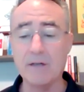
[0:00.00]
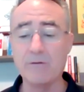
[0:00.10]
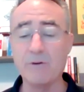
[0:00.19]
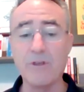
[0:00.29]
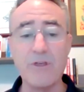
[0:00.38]

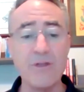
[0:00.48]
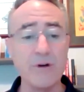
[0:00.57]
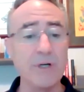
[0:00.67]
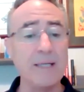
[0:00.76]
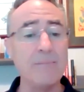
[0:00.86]
And for
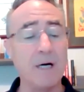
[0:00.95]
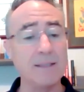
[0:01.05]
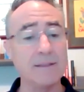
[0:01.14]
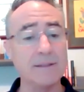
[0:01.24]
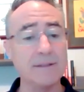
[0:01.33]
30
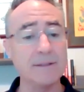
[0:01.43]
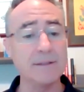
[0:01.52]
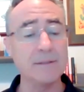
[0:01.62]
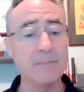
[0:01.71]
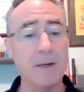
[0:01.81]

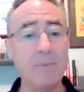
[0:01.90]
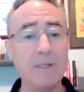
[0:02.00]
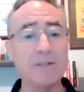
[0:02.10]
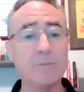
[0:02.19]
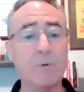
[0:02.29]
months, my business